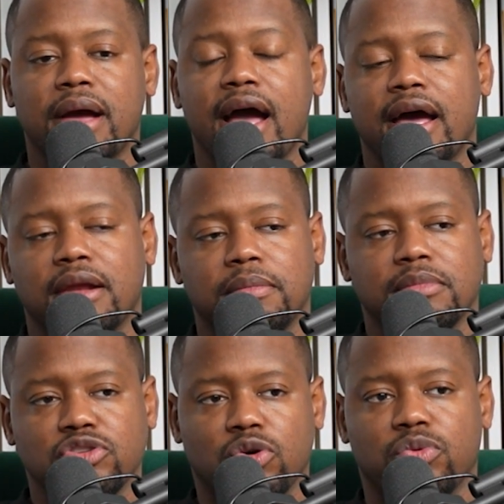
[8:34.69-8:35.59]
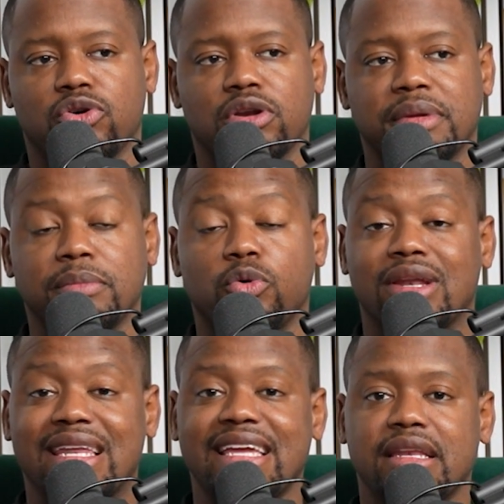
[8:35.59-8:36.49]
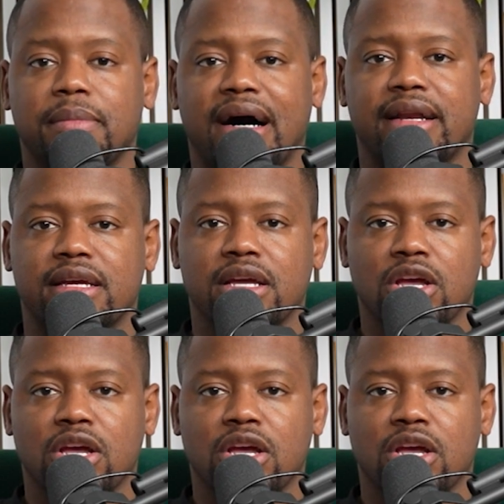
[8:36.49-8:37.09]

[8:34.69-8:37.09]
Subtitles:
we're going to be more lean about it.